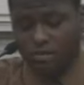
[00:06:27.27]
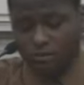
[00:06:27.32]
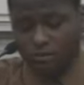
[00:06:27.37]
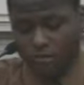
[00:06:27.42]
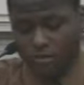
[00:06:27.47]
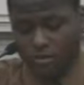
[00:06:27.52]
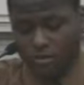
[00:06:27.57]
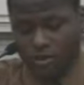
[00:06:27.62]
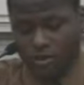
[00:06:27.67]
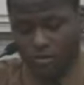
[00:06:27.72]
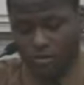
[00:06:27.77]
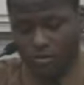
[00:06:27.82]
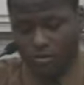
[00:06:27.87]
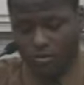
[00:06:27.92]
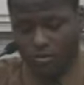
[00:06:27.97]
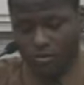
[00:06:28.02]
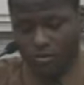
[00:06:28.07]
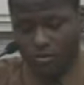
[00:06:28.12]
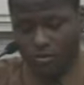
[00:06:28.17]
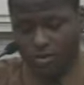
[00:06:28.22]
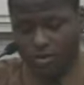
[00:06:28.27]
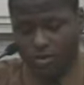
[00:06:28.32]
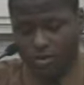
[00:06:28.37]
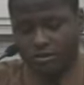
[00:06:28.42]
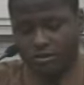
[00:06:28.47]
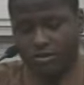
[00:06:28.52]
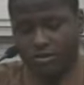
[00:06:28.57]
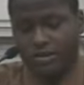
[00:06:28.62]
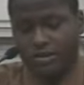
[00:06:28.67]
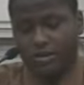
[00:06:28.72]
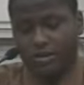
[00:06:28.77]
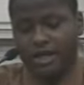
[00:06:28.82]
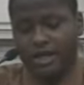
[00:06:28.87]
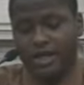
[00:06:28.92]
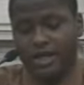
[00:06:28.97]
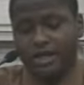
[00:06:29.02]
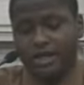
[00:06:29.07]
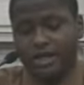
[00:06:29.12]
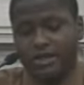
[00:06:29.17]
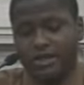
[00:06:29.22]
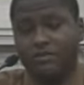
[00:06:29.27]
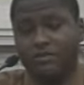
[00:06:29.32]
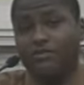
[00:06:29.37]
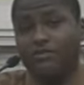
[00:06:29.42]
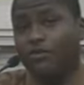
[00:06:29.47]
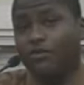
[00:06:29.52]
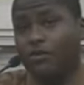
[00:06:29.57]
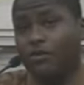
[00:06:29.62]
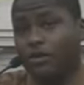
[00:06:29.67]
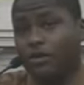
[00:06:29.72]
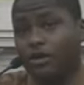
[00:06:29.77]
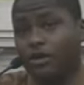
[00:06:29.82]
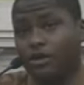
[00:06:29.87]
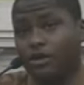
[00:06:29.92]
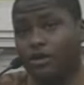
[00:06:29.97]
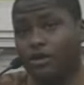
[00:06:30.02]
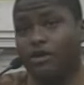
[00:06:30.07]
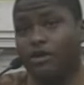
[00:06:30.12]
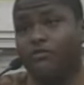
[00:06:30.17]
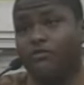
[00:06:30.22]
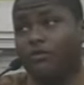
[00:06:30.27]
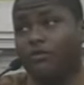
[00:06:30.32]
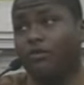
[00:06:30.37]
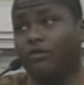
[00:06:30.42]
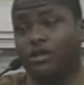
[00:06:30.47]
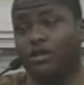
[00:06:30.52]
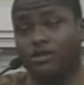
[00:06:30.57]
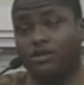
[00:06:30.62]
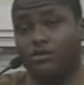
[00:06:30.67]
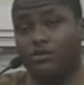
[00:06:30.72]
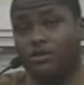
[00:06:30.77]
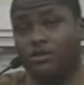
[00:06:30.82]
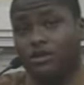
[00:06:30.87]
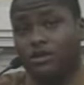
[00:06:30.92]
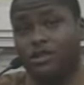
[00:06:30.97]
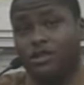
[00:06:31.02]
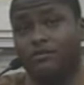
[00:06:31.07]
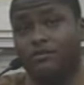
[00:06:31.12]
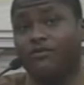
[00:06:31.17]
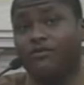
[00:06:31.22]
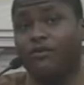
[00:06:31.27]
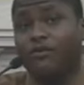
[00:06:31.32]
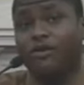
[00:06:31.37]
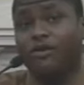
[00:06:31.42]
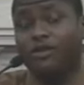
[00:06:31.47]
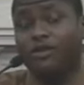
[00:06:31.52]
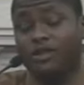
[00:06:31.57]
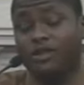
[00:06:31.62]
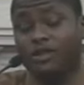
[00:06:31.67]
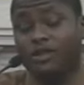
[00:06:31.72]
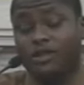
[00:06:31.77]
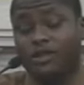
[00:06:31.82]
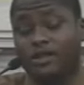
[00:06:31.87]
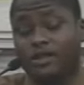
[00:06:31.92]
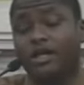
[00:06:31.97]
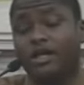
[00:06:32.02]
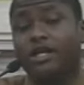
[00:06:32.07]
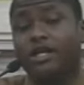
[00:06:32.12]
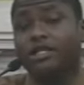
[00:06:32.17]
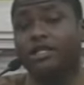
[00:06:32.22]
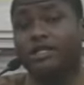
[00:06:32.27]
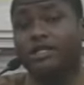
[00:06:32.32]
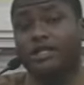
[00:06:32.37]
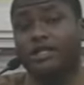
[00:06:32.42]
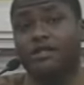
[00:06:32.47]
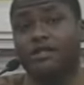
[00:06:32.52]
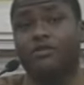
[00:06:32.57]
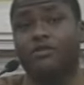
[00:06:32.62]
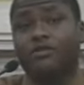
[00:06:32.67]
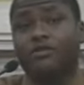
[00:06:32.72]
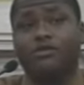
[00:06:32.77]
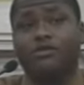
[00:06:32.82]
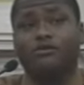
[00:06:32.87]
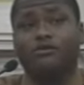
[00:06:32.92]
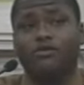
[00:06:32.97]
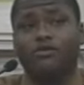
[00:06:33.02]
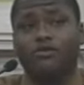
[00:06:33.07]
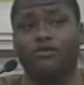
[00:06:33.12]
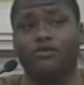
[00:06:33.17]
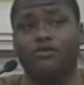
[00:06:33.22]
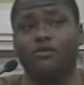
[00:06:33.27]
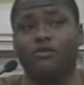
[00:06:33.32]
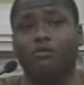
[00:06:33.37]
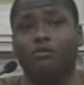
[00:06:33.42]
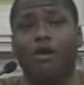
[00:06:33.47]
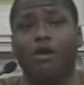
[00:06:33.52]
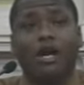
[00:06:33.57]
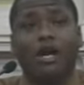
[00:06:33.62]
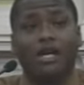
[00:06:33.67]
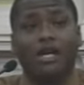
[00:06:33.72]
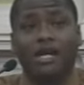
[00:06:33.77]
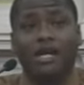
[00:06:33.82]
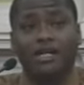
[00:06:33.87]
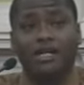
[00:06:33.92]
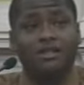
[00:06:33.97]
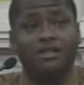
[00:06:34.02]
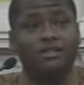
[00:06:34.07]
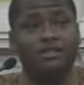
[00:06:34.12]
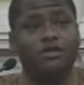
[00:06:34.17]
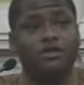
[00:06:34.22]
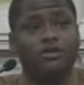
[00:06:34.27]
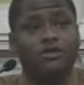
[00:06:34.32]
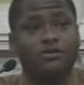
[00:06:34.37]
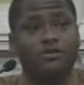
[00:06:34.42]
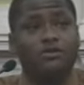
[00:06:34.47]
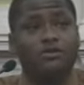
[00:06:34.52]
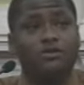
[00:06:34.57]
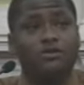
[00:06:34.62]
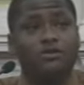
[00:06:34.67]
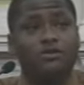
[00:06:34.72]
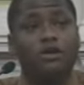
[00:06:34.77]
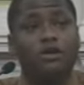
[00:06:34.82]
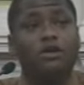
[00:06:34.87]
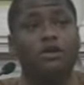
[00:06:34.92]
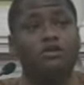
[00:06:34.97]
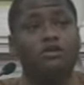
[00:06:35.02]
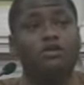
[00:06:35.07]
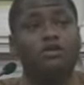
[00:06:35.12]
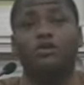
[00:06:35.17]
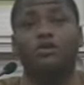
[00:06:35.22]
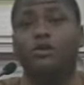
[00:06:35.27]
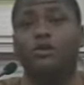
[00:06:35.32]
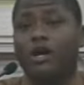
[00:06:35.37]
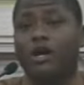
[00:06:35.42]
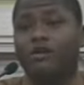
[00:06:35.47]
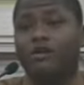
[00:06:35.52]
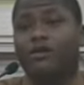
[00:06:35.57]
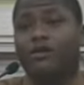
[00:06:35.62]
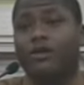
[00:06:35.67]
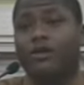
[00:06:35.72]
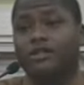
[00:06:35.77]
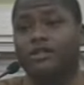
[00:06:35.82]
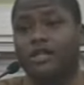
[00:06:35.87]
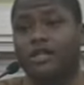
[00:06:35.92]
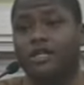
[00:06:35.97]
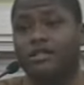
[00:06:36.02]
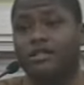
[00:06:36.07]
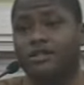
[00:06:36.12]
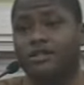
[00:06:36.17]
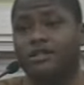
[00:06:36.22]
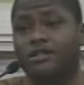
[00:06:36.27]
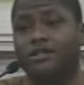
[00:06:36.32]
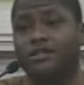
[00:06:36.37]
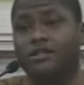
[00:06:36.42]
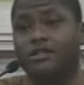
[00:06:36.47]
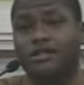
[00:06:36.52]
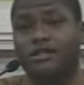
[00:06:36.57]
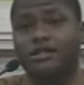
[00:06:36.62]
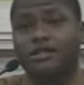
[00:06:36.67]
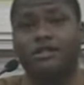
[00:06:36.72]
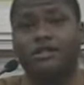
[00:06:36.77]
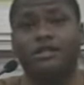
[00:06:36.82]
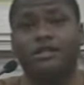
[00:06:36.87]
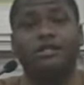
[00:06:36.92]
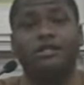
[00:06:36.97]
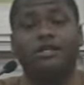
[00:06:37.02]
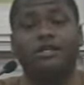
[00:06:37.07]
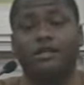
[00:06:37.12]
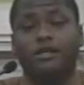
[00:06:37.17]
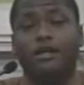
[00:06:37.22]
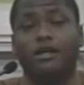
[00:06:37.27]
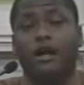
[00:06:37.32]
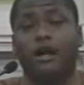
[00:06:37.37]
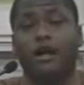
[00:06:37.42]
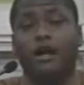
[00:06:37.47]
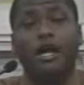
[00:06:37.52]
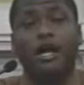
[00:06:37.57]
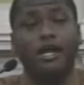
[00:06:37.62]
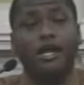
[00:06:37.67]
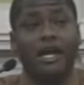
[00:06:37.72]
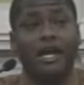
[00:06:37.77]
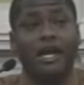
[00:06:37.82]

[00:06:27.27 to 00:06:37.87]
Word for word: one one solution to that is before if it was lowered to 16 before it was 16 is actually put them through mock elections in their schools. So you know how various agencies in D.C. and